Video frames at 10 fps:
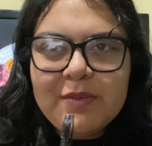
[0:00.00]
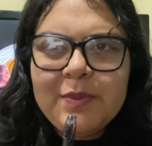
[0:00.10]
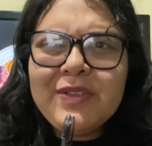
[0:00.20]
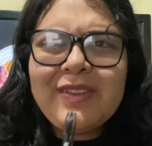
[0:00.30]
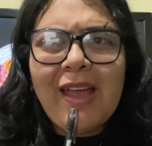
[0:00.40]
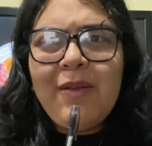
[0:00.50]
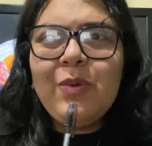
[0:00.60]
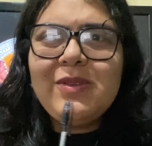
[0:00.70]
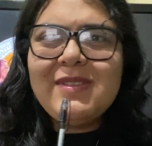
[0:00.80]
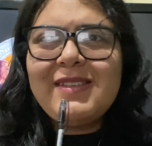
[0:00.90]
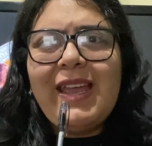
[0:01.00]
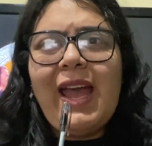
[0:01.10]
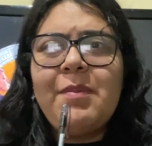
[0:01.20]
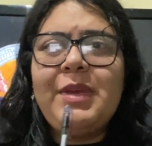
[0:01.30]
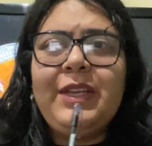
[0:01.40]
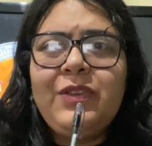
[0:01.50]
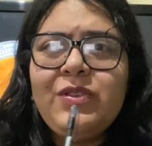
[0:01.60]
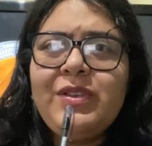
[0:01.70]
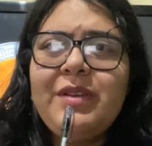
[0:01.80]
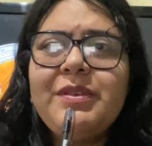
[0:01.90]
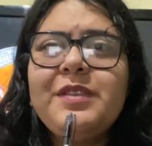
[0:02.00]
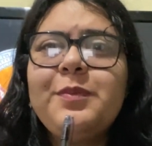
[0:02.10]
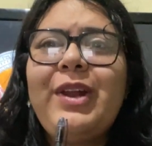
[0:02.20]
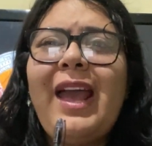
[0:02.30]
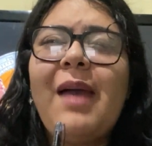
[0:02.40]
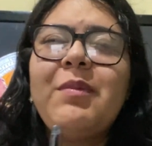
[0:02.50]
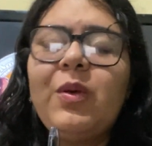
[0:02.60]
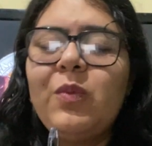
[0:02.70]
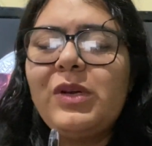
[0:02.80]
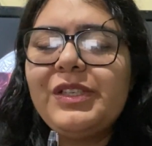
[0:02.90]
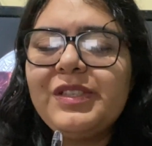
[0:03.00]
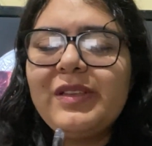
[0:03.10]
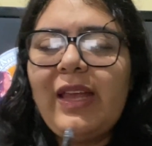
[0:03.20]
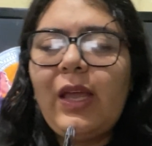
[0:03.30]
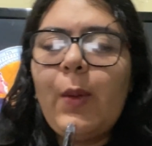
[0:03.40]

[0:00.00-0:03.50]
Because I would say I'm into series, but I have not watched like